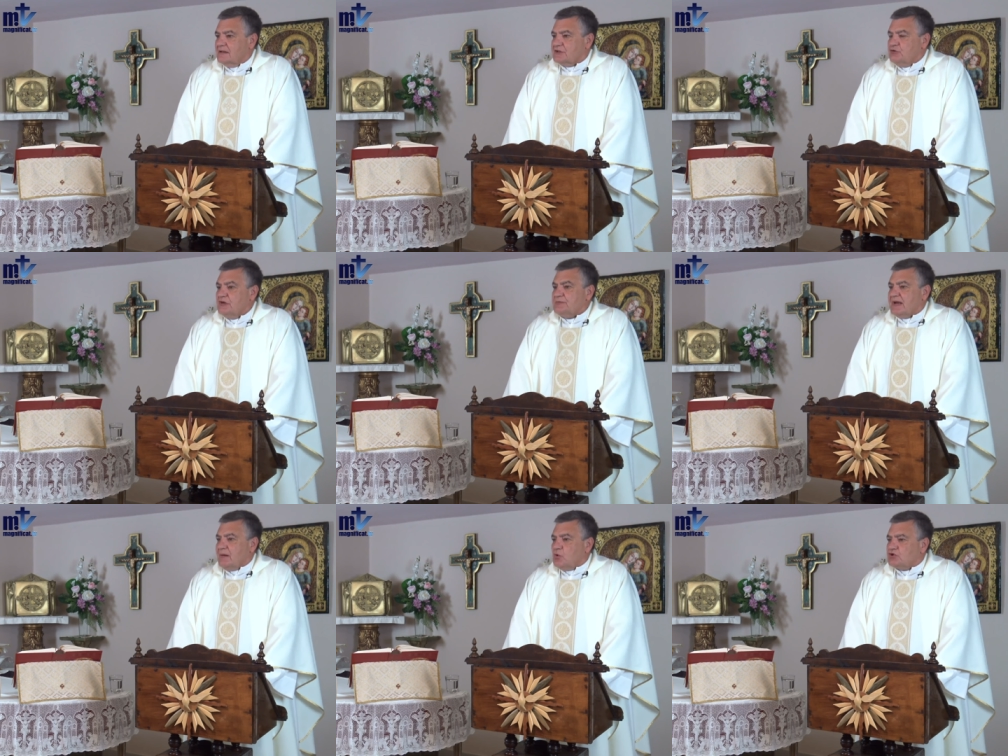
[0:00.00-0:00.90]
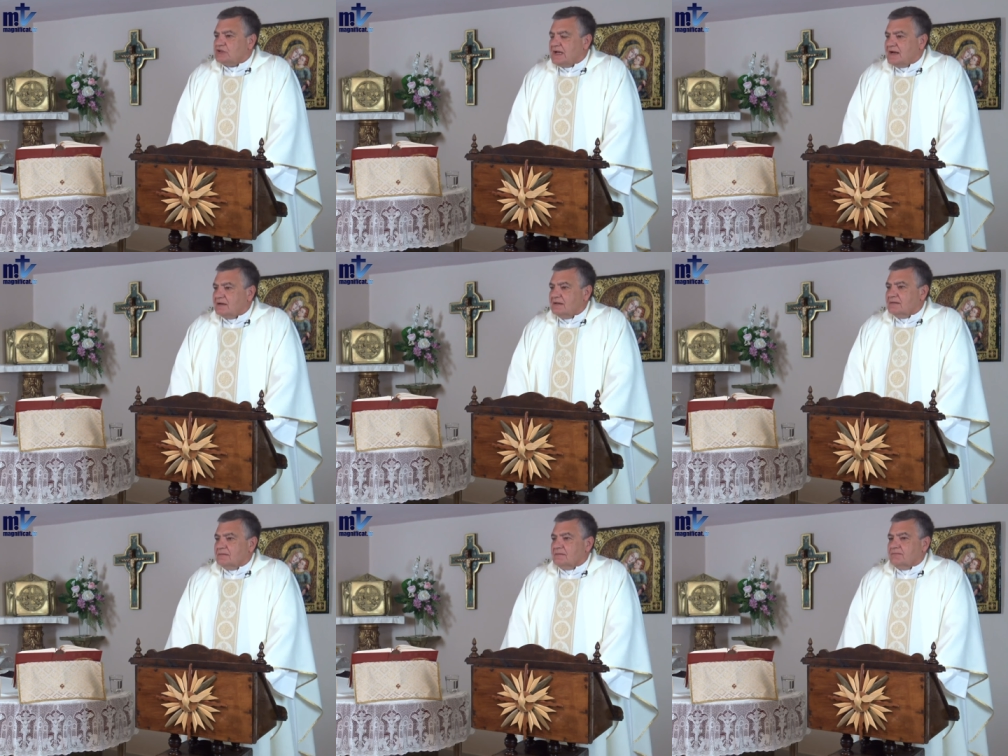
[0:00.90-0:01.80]
if not to show
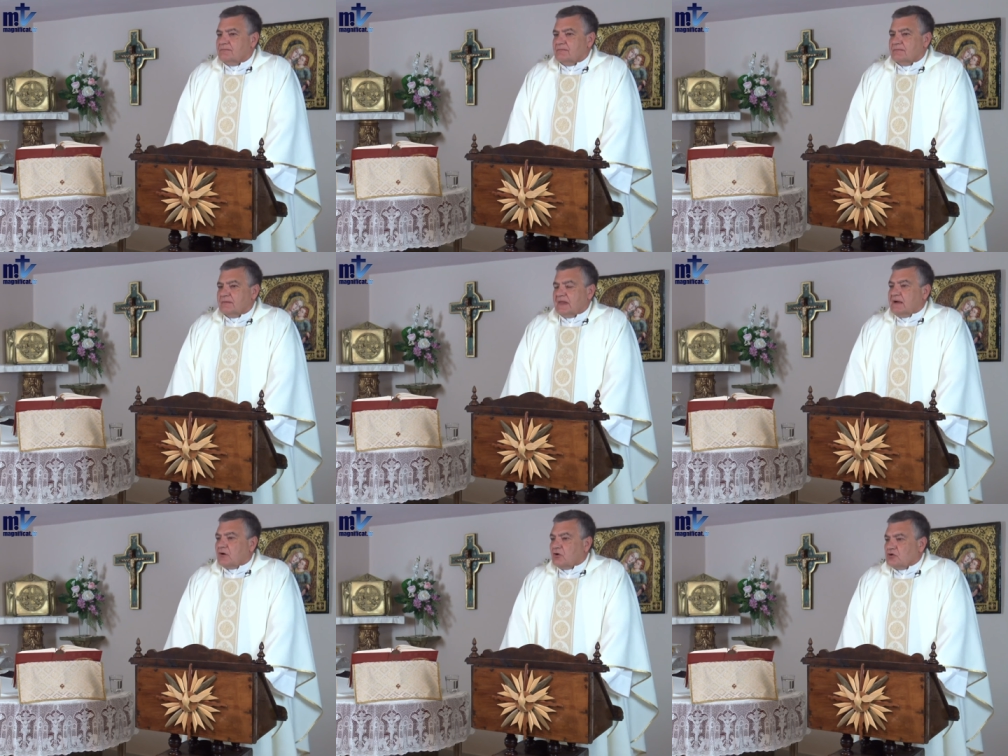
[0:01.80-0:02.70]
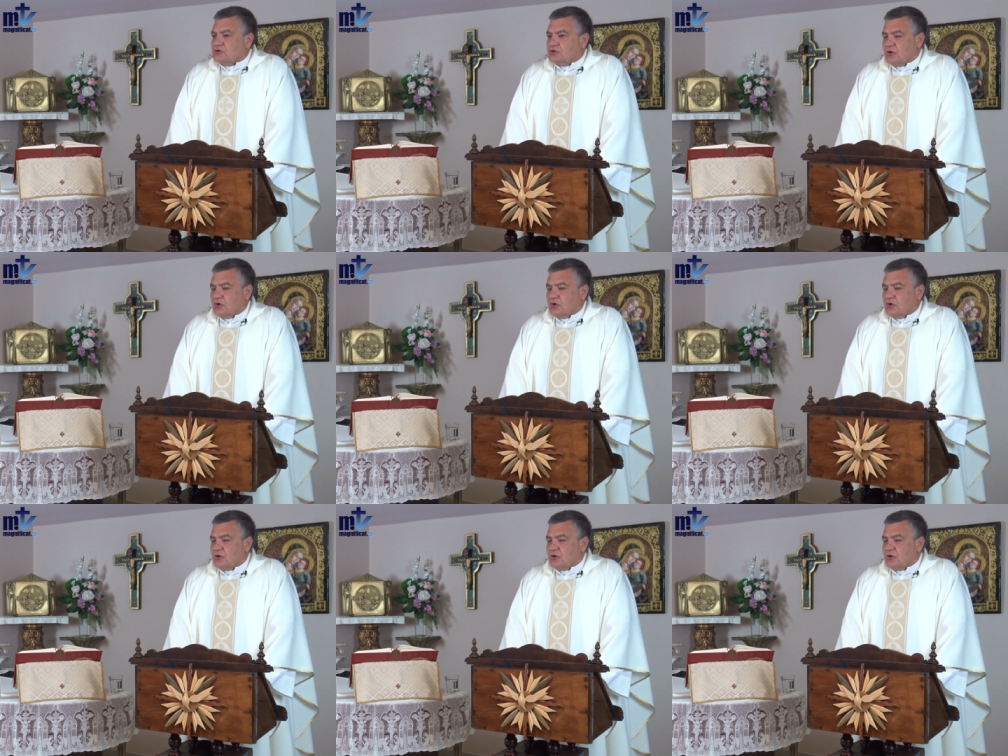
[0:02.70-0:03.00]
the face of Christ,